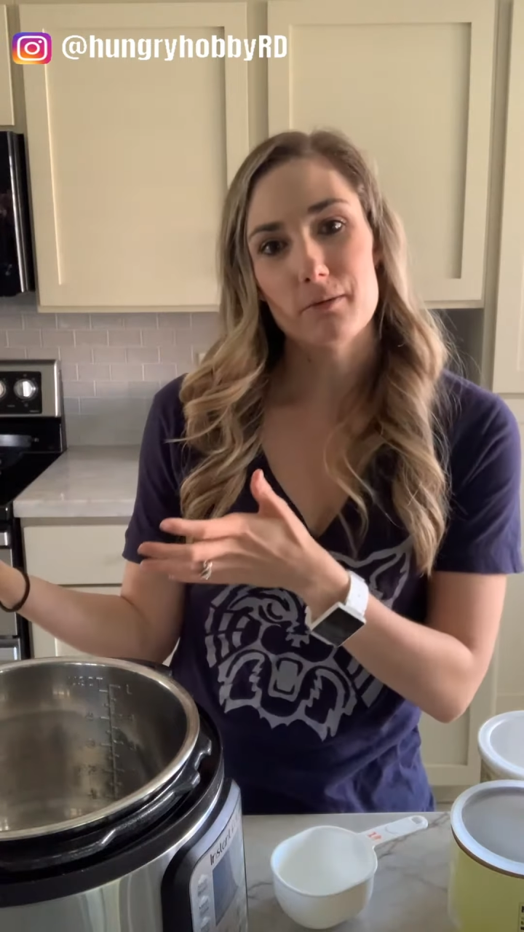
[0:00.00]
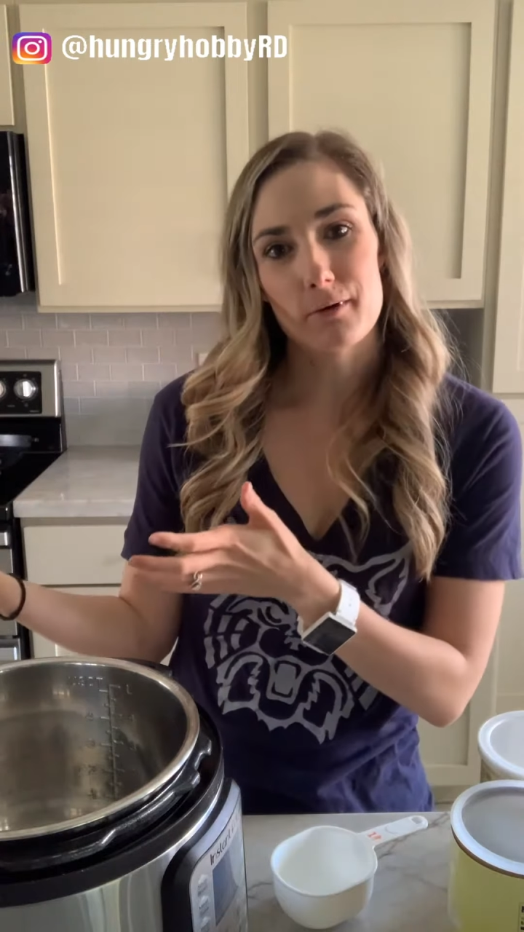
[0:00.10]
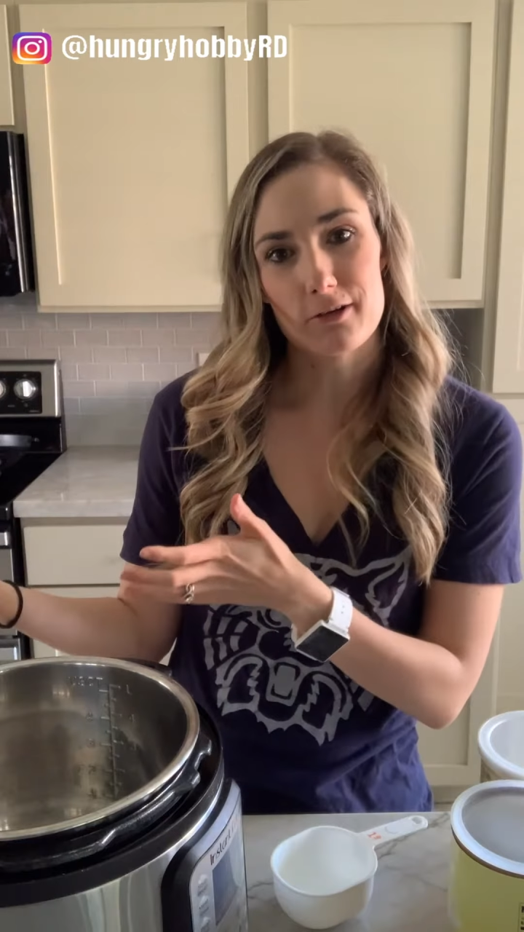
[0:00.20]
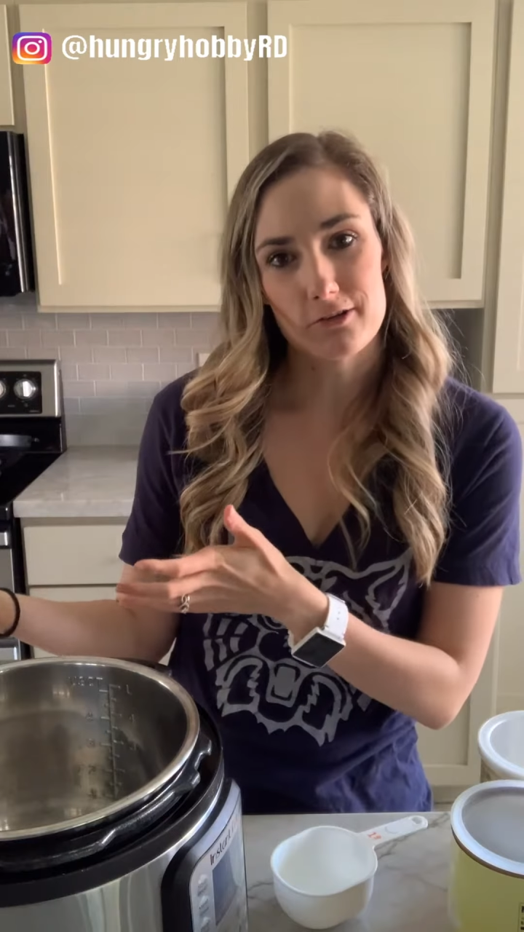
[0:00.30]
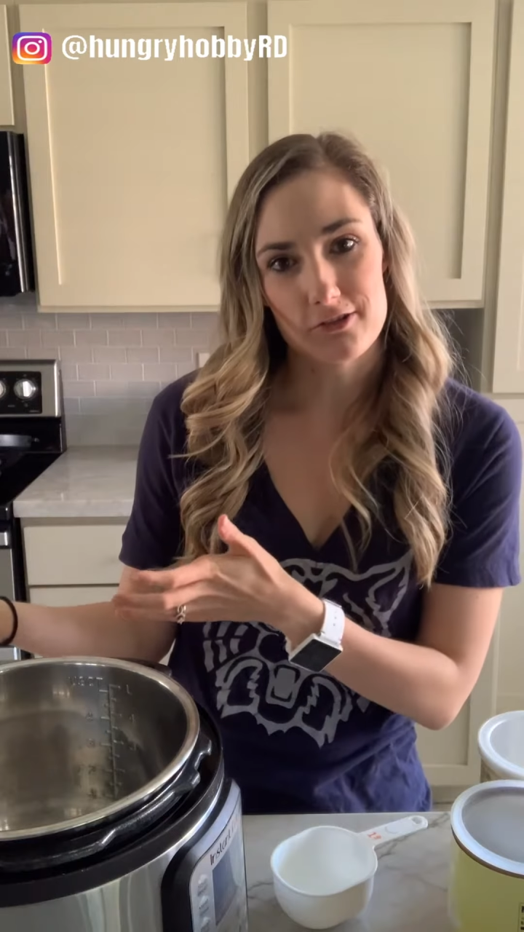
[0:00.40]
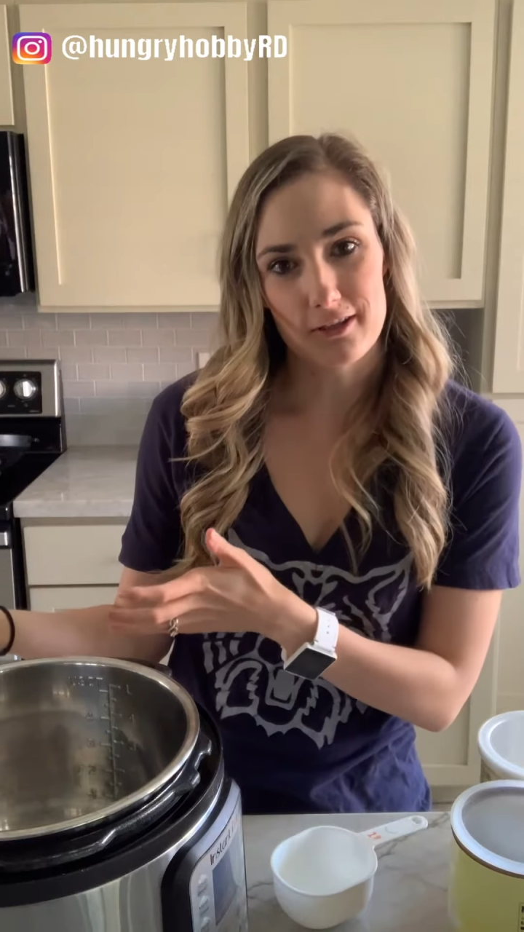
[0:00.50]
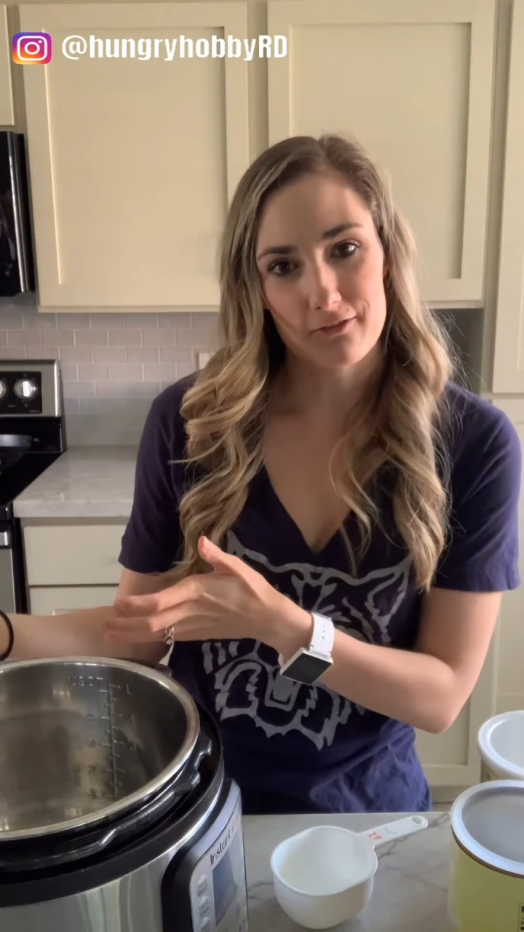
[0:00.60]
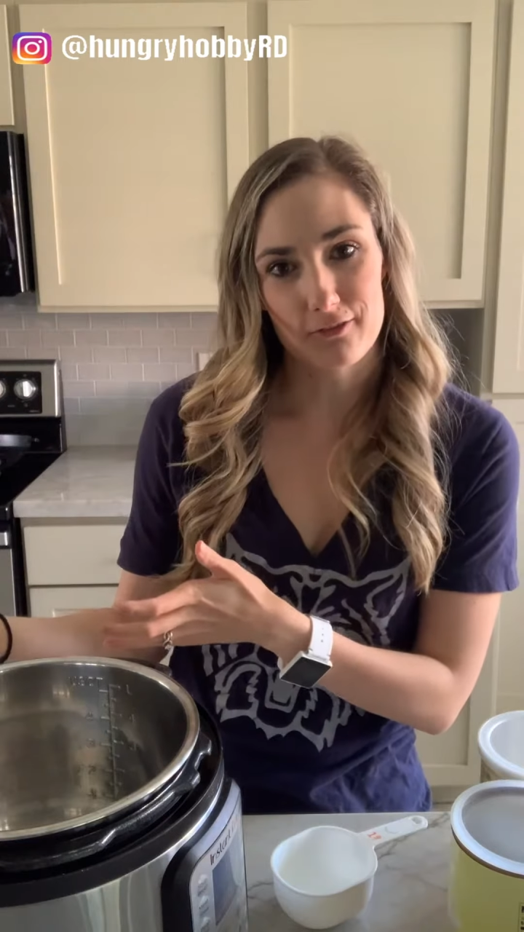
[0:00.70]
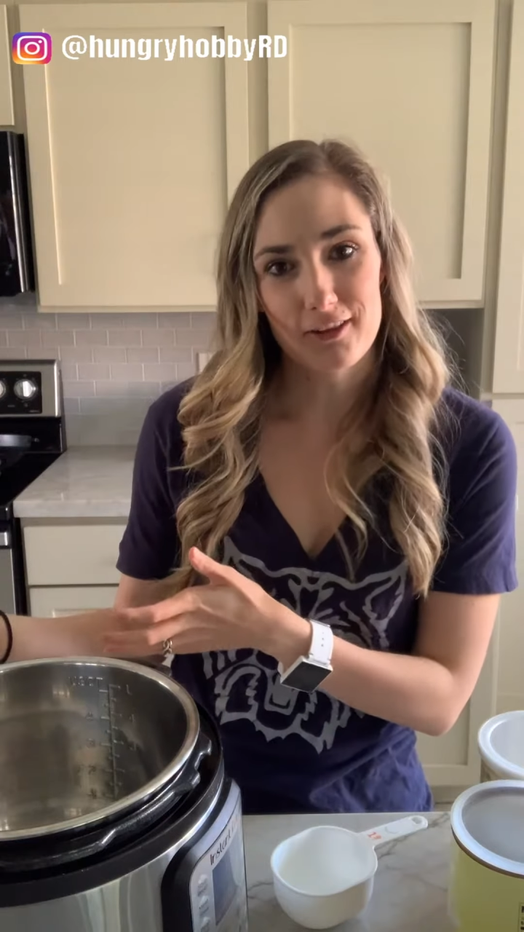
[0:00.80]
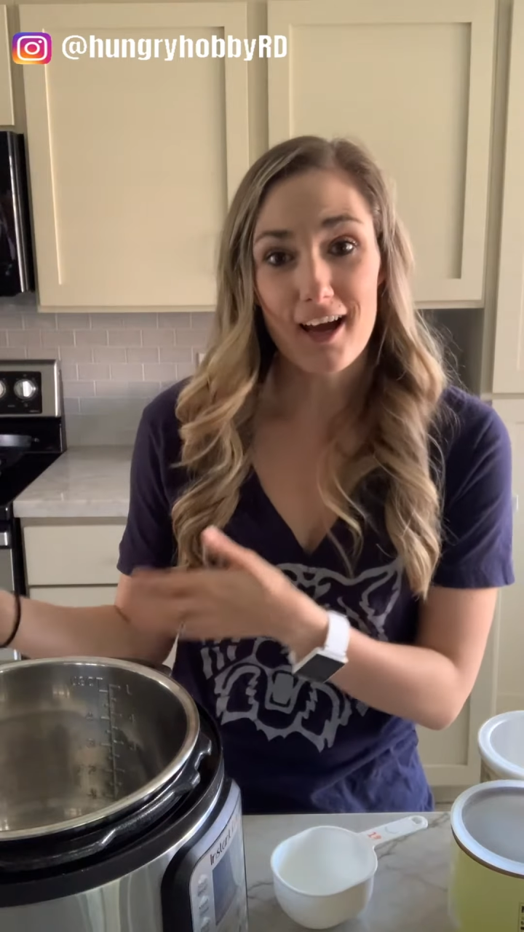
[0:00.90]
butter and jelly
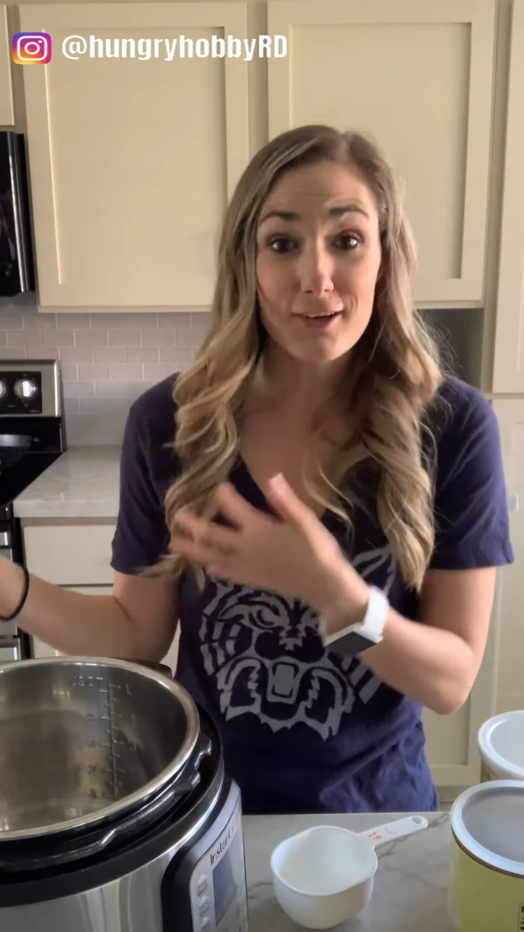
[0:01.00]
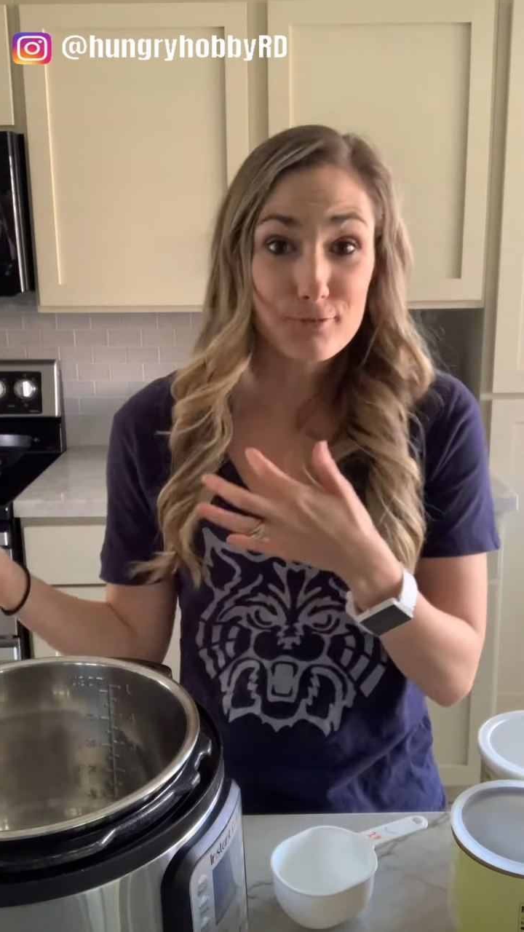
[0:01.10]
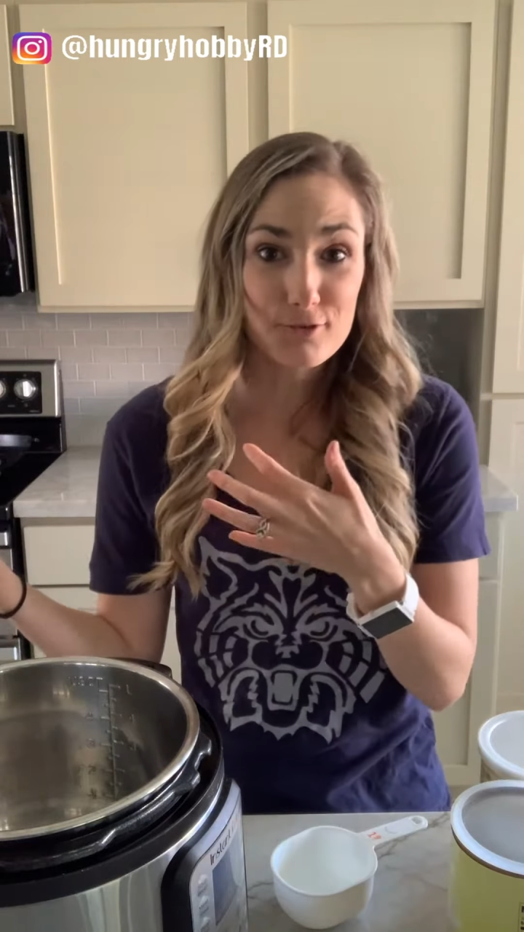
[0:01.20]
for lunch,